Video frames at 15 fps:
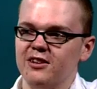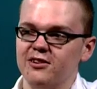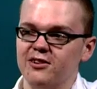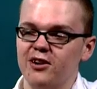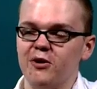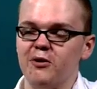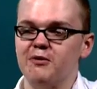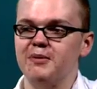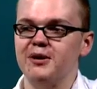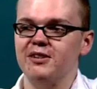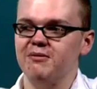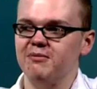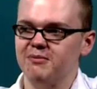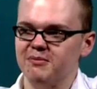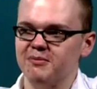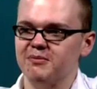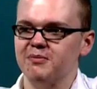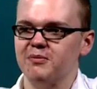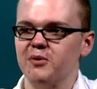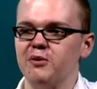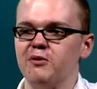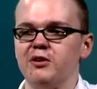So now we've been
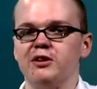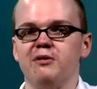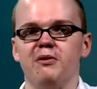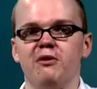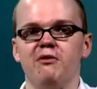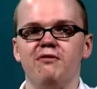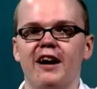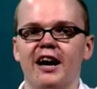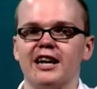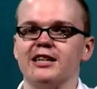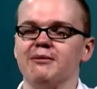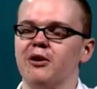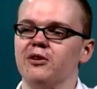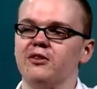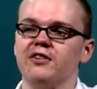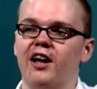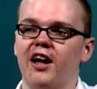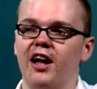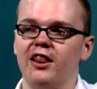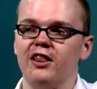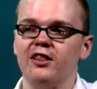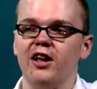some little facts about
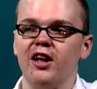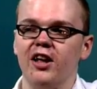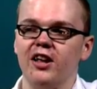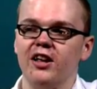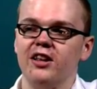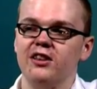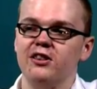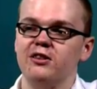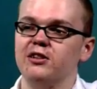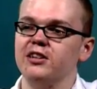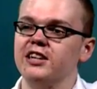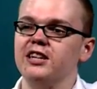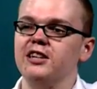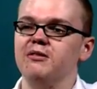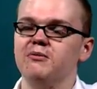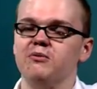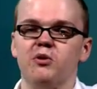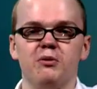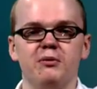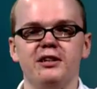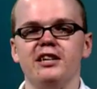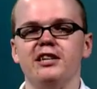the city. Why
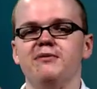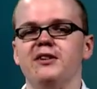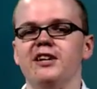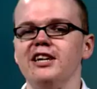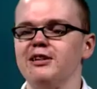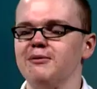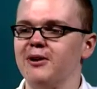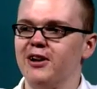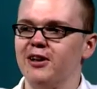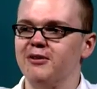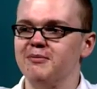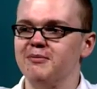don't we say something nice about it?